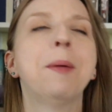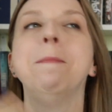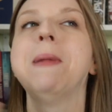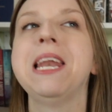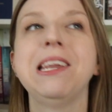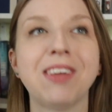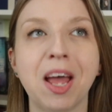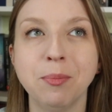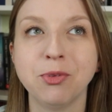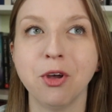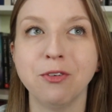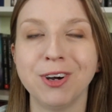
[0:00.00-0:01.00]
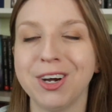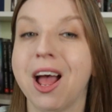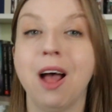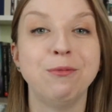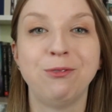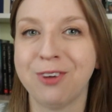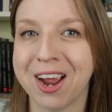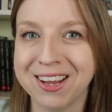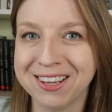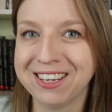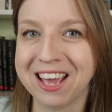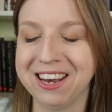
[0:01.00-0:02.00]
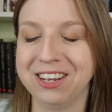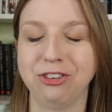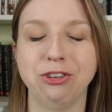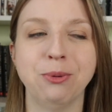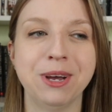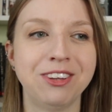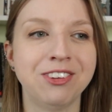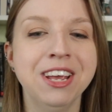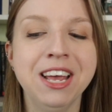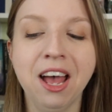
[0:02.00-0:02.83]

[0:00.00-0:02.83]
many times over. I'm finally getting to it.